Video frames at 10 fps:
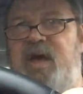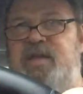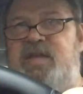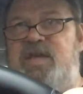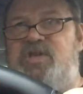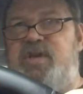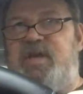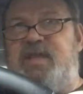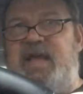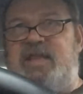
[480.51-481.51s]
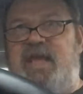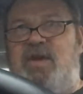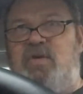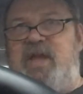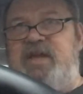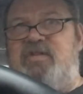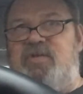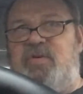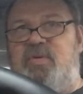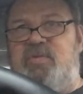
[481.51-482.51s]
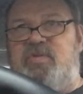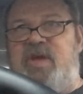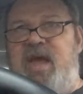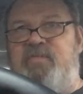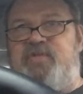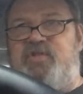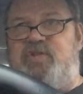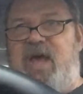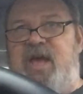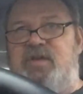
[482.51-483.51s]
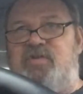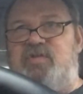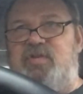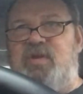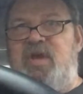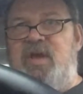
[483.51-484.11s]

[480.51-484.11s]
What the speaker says: a teaching that they don't like to emphasize.